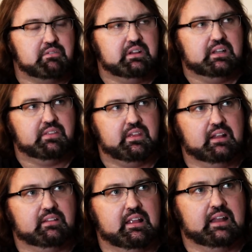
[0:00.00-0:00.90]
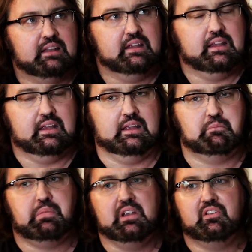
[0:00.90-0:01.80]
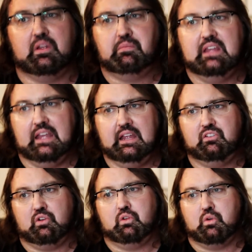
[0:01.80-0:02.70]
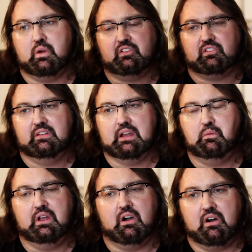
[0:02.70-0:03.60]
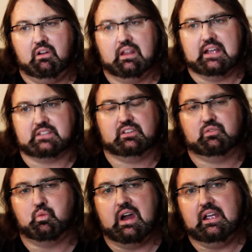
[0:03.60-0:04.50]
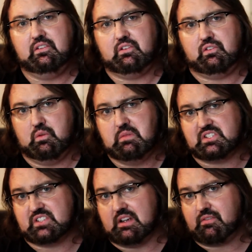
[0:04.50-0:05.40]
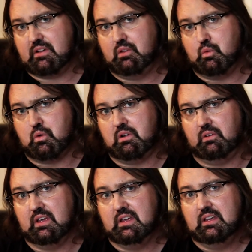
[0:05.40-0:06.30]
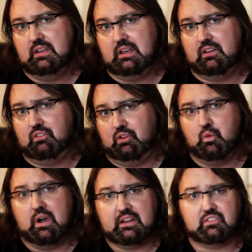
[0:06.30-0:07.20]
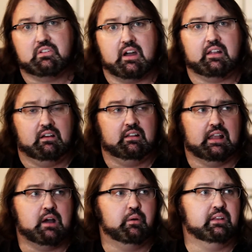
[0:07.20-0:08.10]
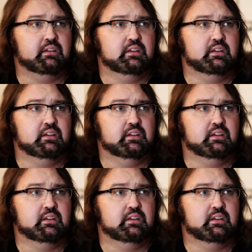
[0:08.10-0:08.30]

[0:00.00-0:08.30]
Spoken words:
really think that it brings up the age-old question that we all ask, is why is there so much suffering in the world? And two, why does God allow it?